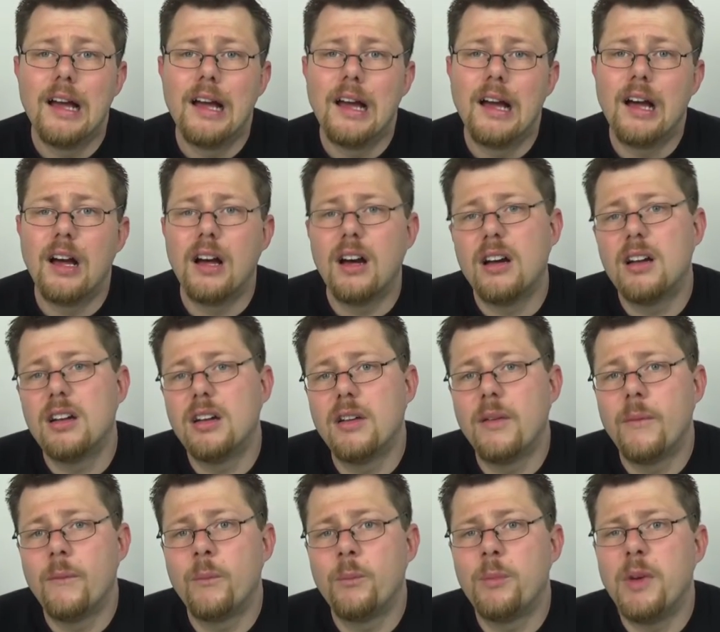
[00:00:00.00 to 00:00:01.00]
Oh,
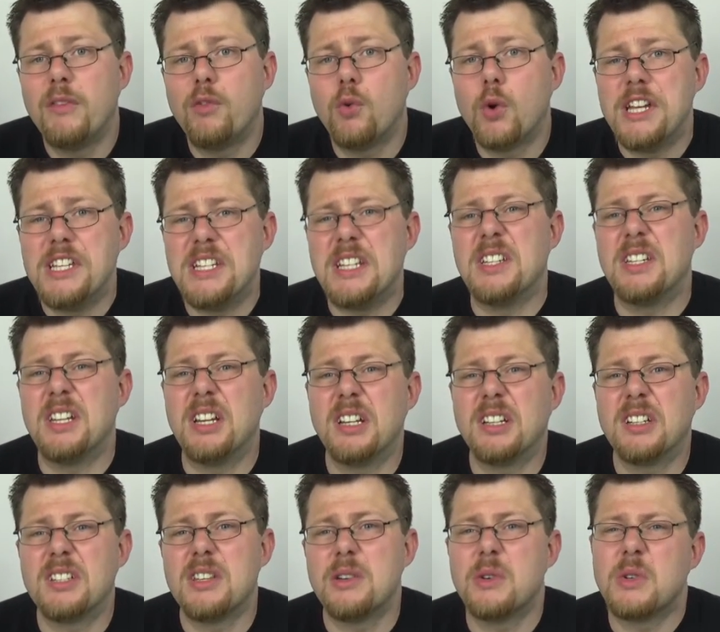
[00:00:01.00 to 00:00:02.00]
bit of a wasted turn
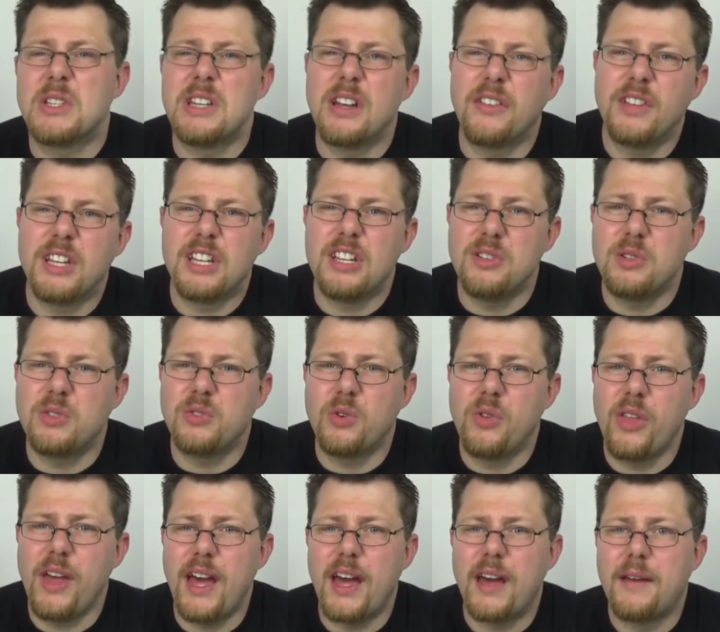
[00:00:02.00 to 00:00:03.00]
because there was nothing useful
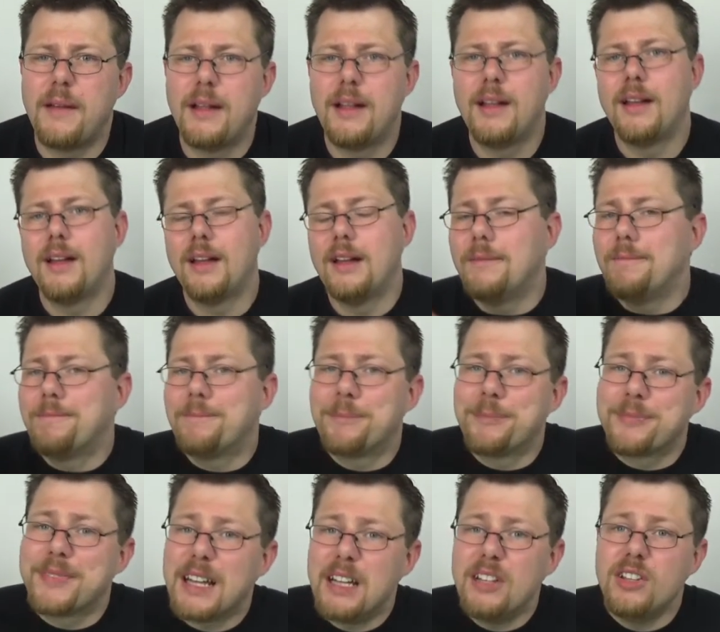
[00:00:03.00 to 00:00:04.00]
there.
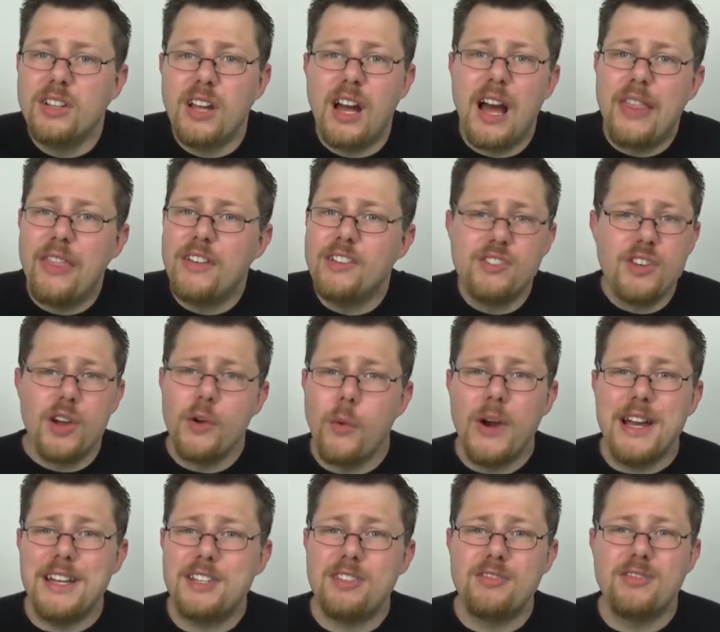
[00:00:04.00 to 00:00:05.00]
And there's no
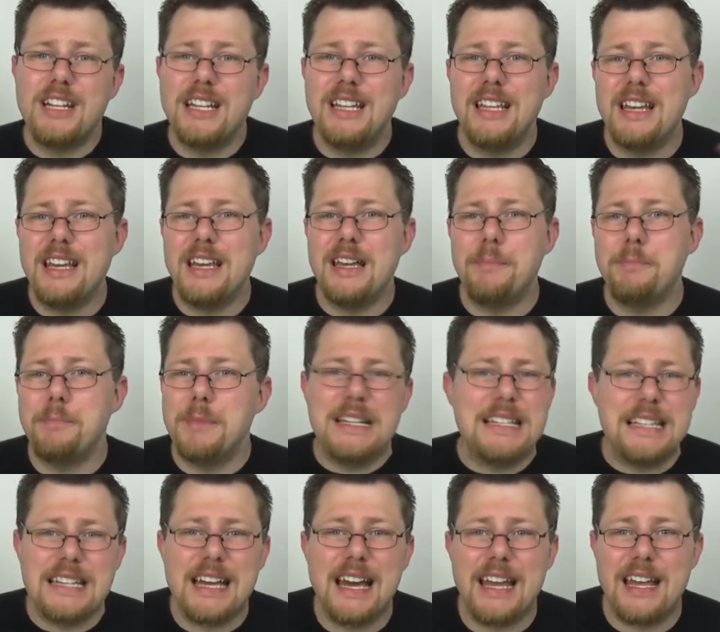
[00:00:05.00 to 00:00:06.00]
way to really
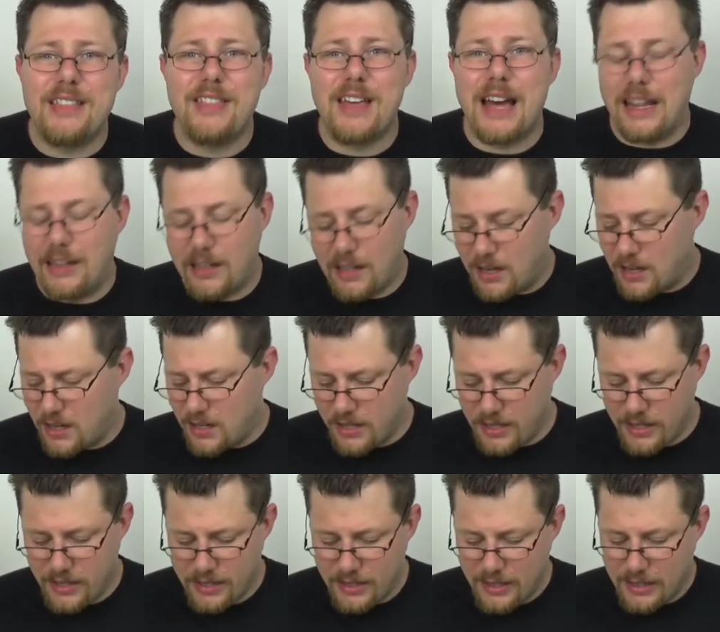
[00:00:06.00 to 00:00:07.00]
mitigate that
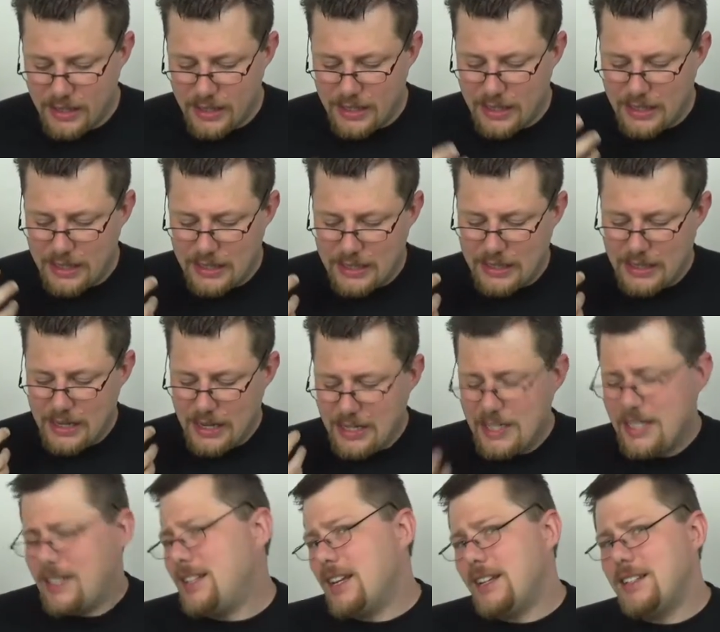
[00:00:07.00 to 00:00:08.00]
luck. And
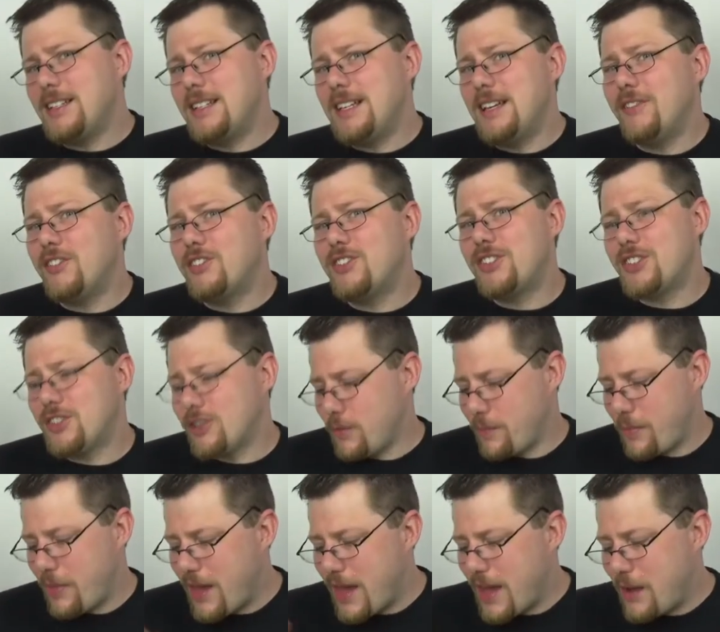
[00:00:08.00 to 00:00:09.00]
it doesn't even
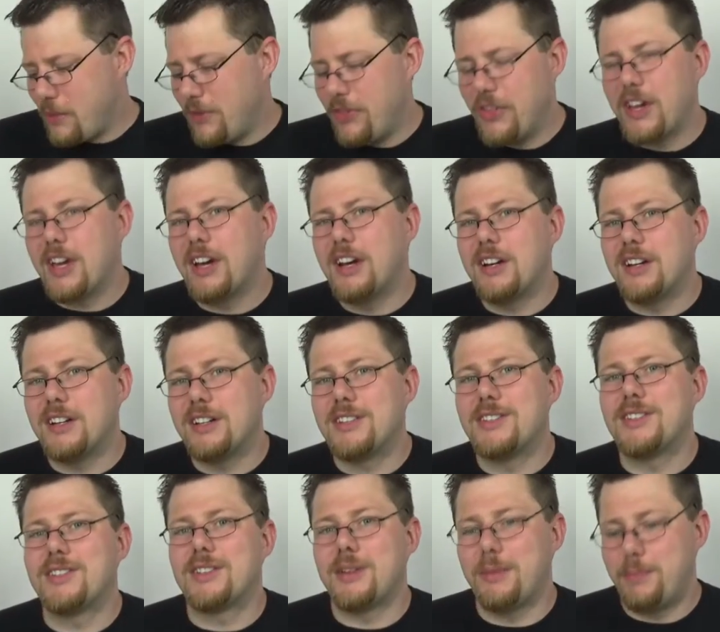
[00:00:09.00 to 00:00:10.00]
stop there with the
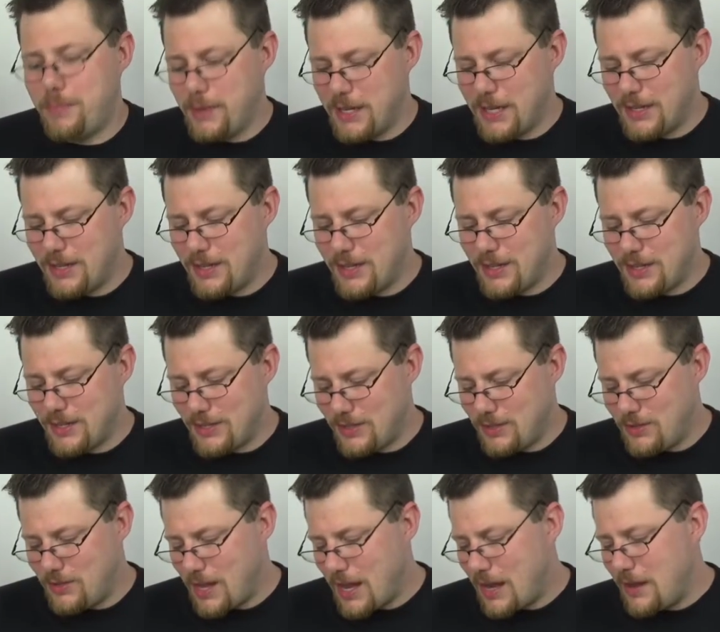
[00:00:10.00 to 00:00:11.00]
cards, because
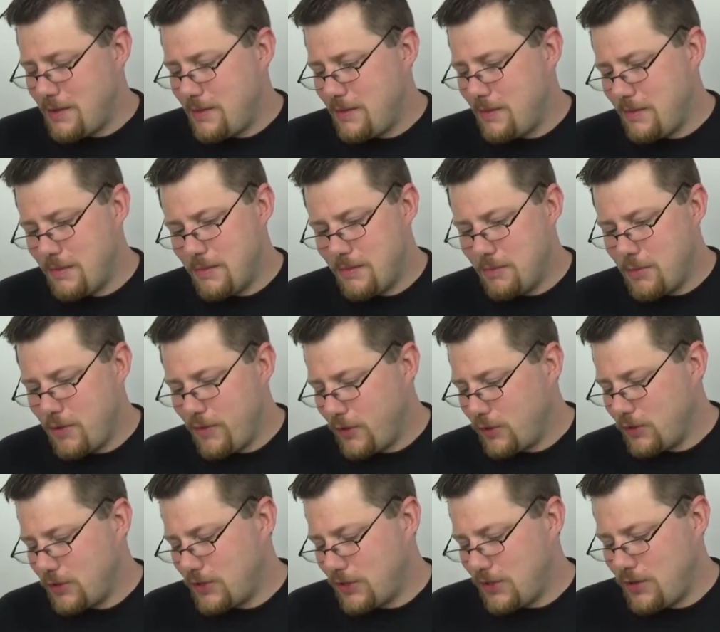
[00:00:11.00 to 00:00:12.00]
you then move
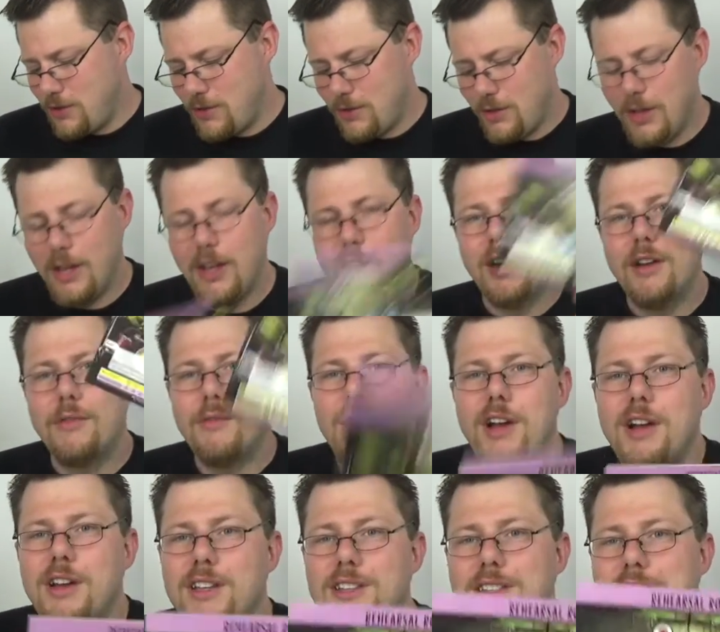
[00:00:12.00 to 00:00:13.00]
on to
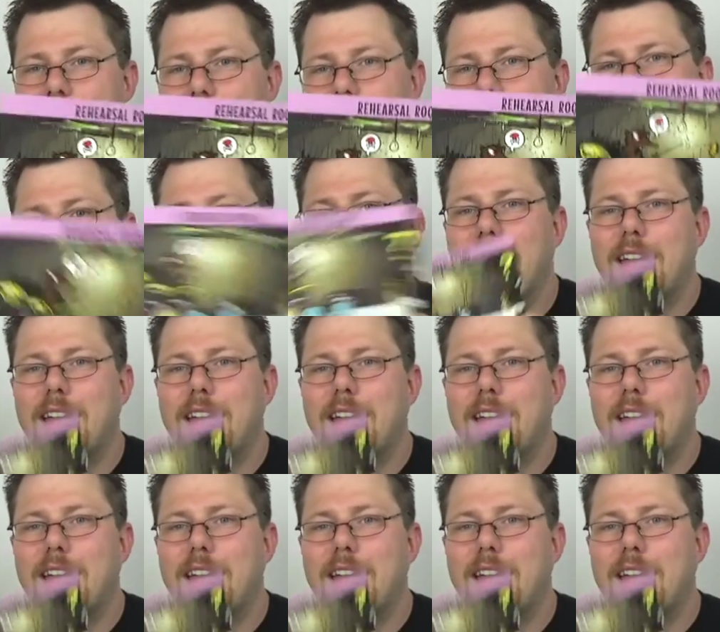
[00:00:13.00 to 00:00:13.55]
rehearsing.